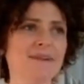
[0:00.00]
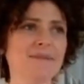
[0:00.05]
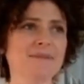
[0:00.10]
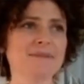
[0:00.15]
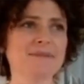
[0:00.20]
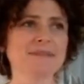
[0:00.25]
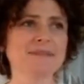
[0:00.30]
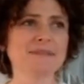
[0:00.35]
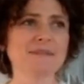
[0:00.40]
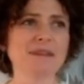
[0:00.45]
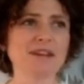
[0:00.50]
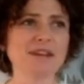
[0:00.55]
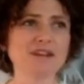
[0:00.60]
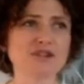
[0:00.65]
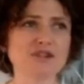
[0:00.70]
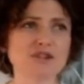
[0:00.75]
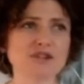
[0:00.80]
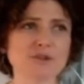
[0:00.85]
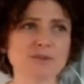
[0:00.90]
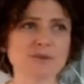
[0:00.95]
Spanish
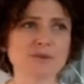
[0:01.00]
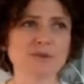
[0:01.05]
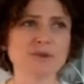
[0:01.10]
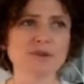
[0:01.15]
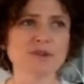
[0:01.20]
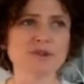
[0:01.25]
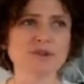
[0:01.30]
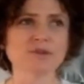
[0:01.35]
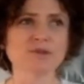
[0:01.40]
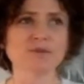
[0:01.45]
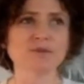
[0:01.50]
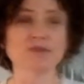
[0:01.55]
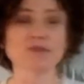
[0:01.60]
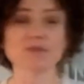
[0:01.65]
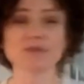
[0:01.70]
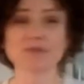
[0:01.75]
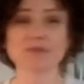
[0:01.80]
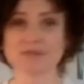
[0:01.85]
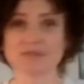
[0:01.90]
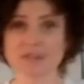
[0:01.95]
explorers were
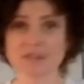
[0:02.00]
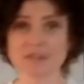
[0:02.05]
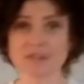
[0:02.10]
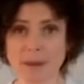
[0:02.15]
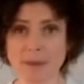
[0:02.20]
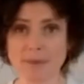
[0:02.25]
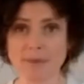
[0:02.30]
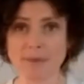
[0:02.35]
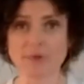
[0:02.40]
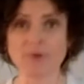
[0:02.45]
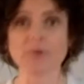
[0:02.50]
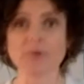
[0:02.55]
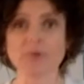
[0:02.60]
introduced to the pepper